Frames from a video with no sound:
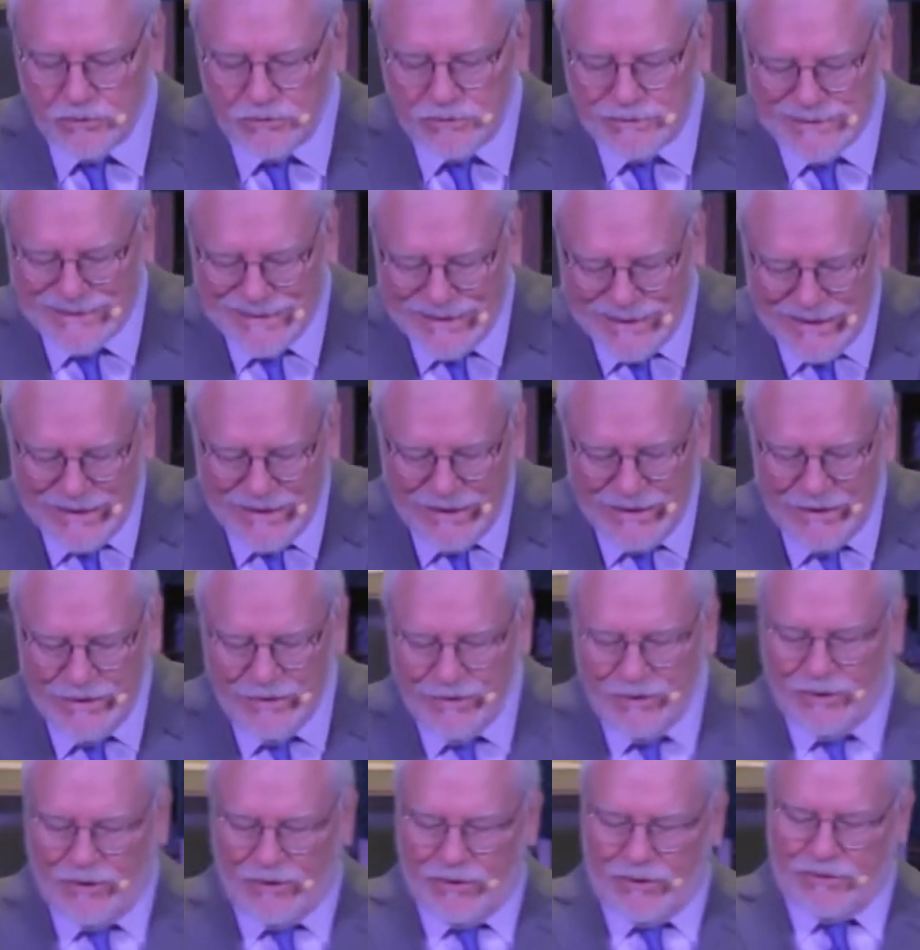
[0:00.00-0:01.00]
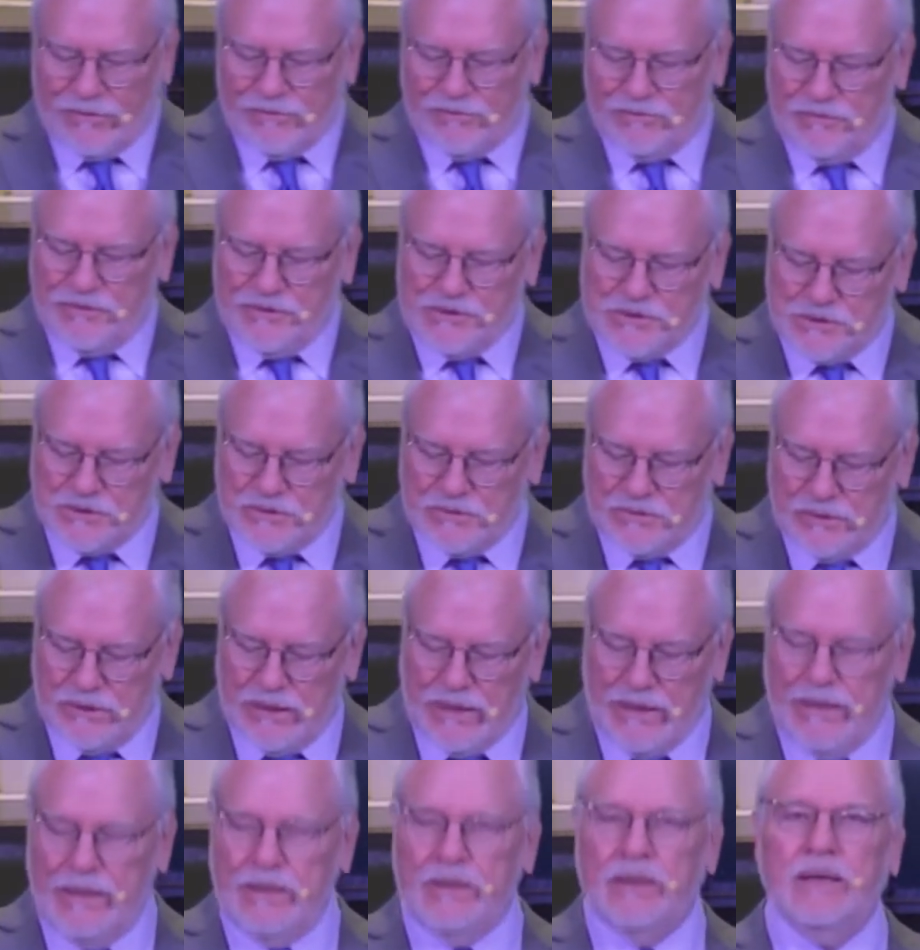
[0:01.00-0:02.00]
need artificial
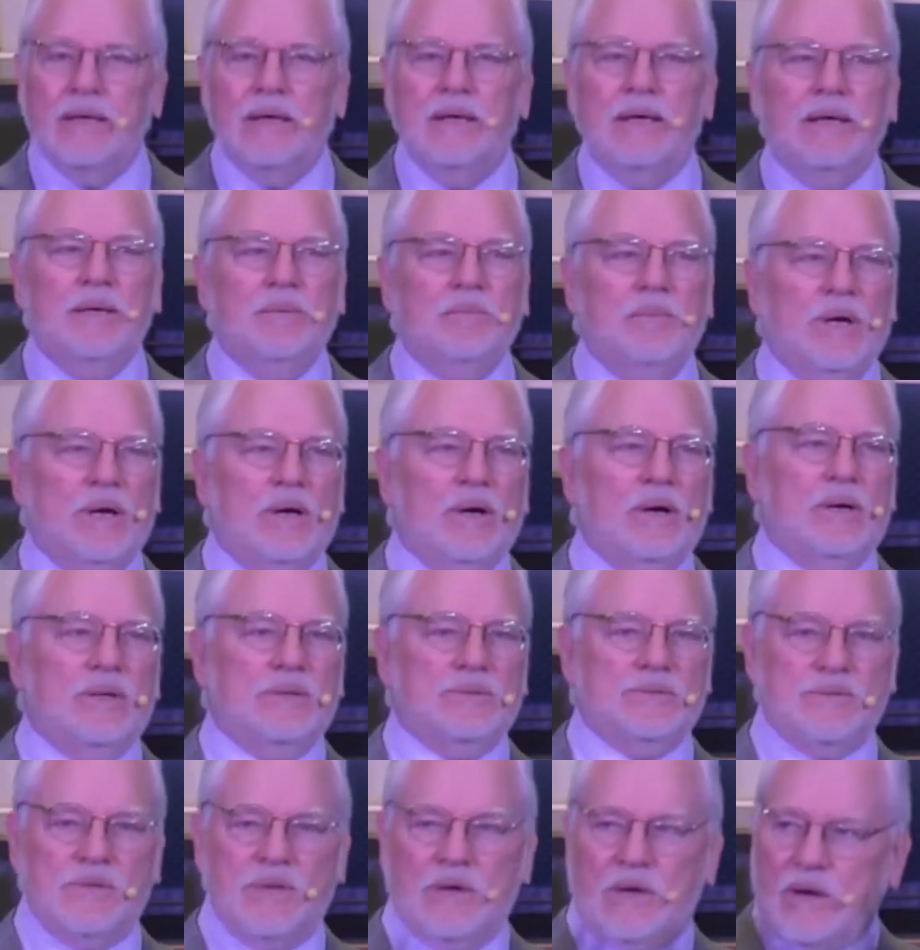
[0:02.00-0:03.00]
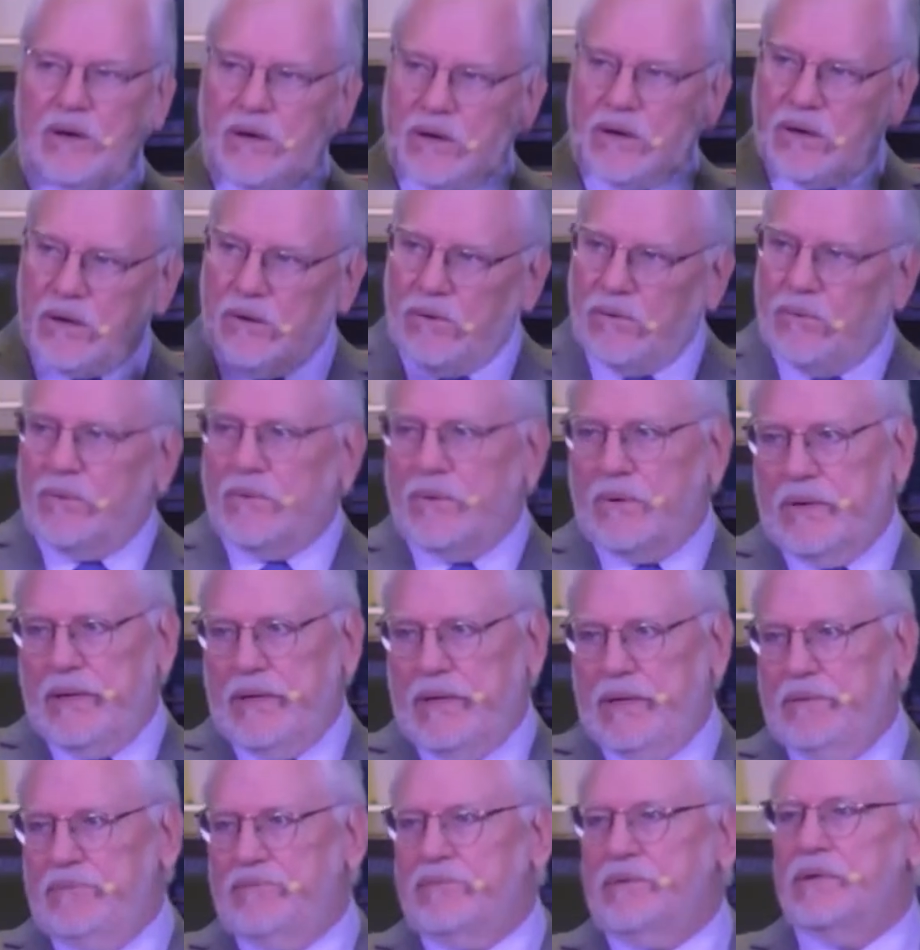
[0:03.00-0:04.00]
light because the glory of
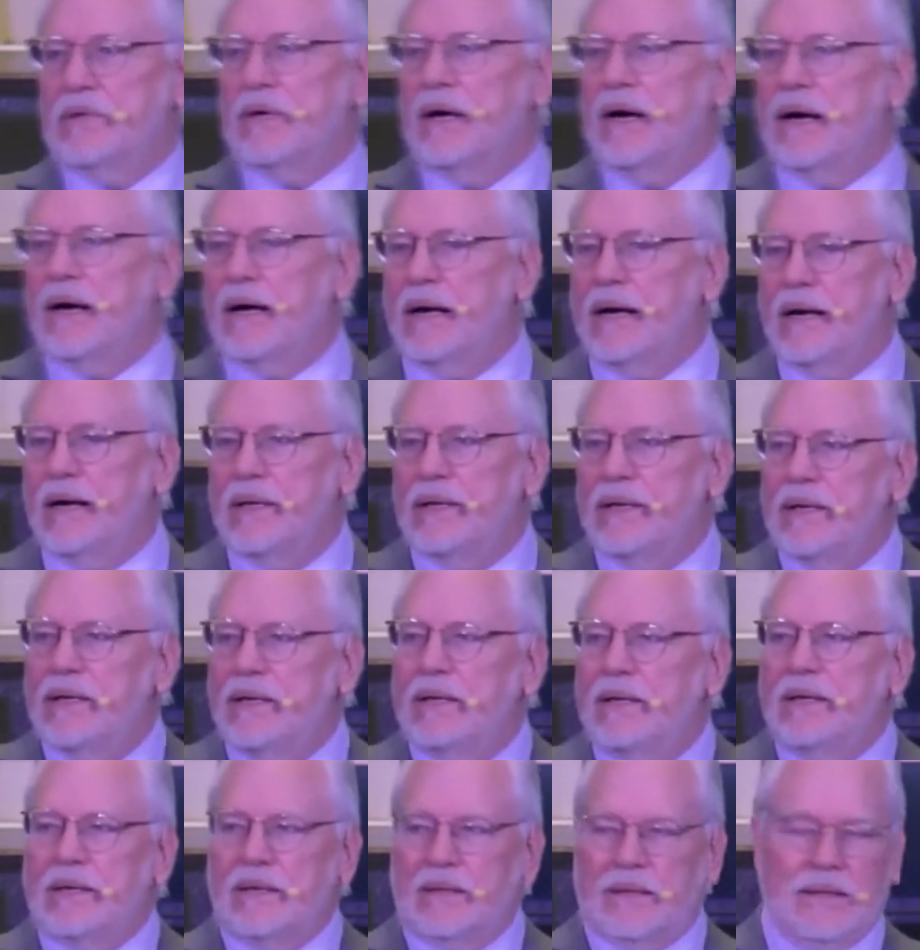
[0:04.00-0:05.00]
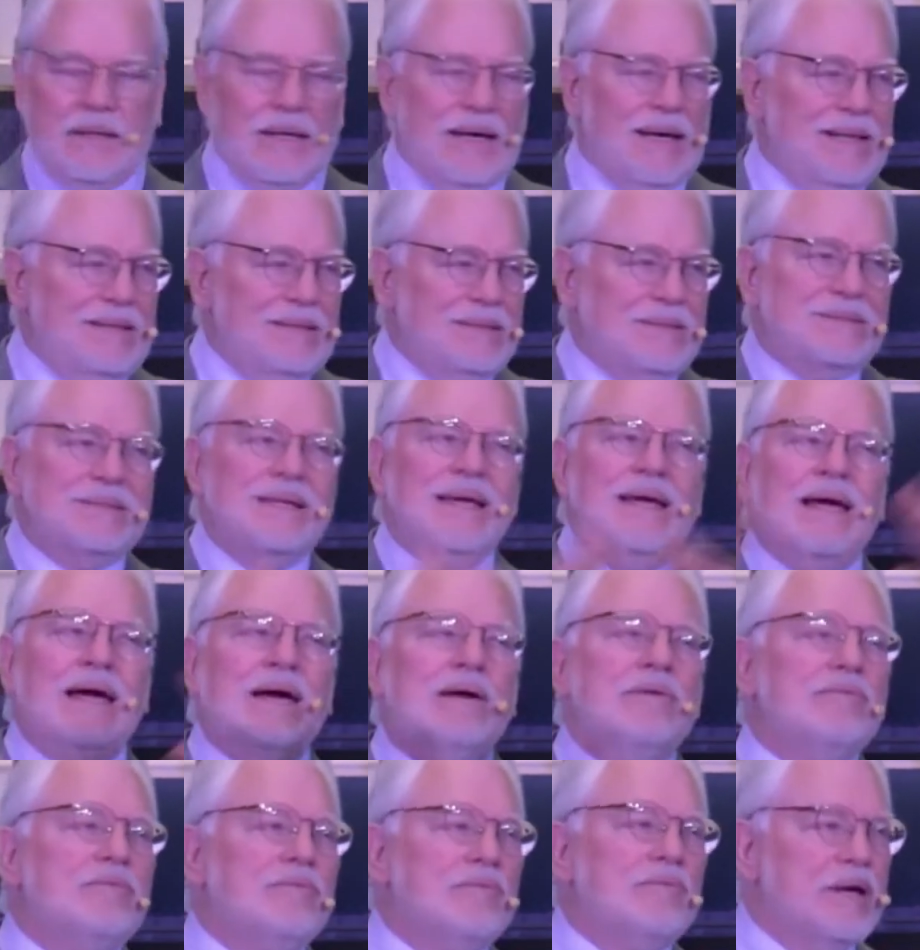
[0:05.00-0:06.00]
God lights
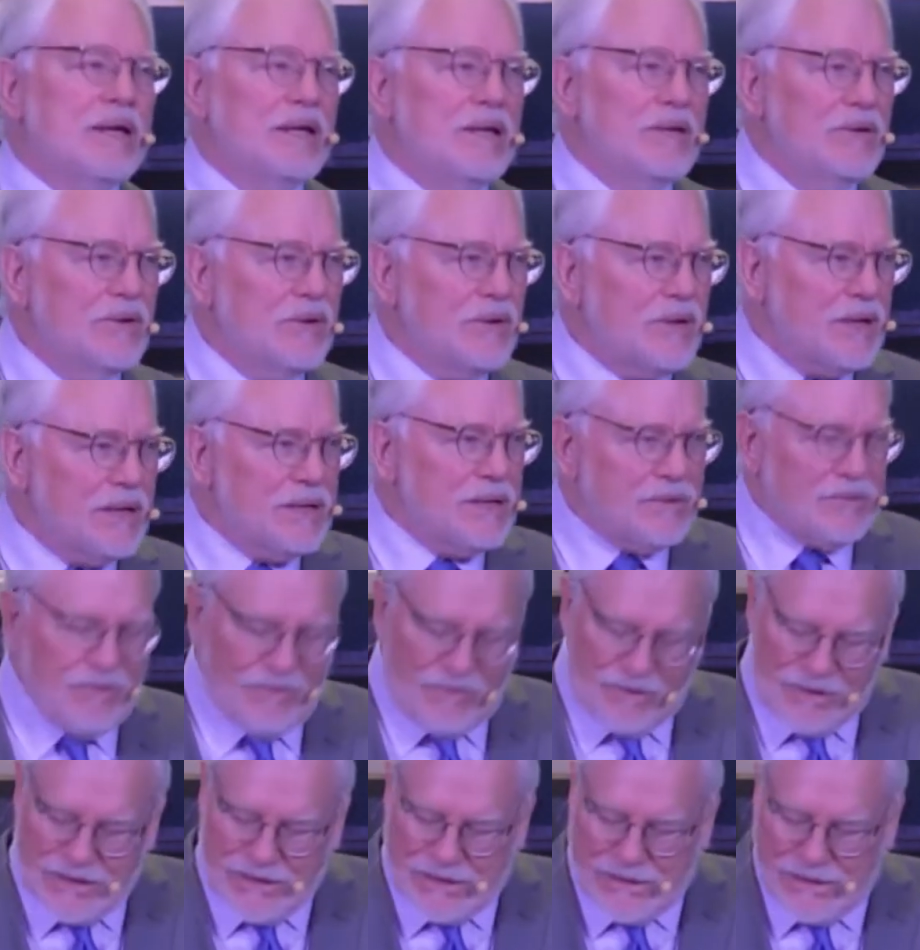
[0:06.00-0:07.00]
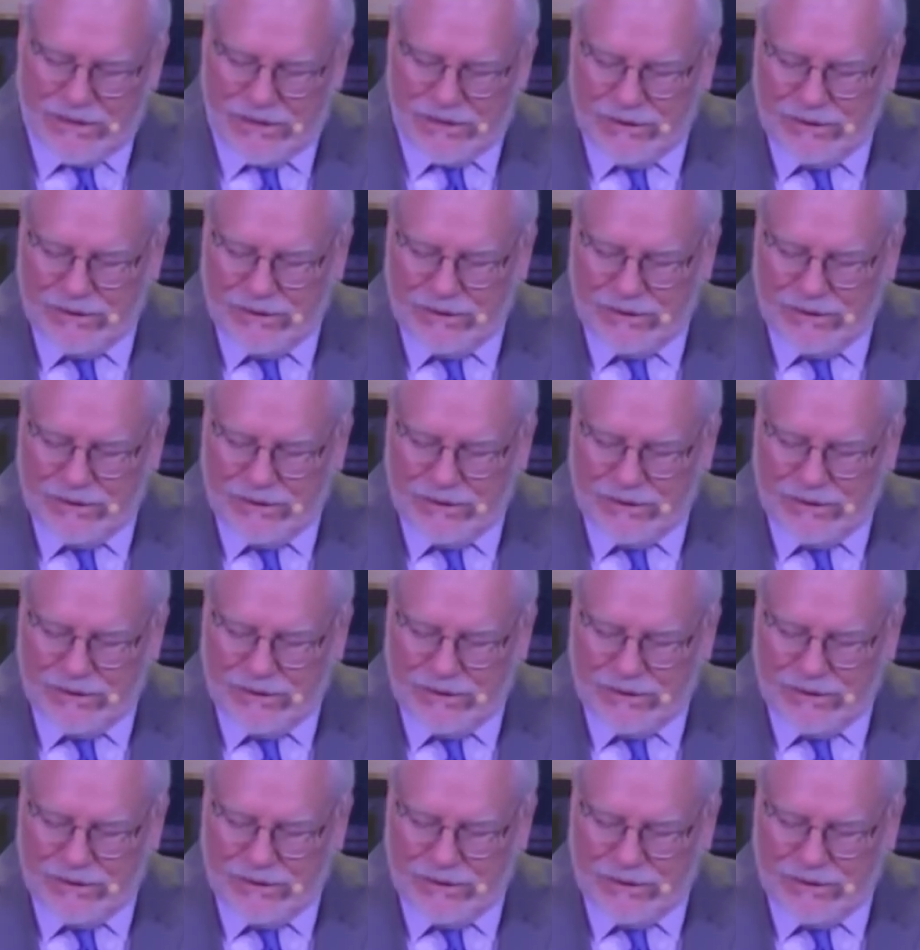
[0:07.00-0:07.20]
every nook and cranny.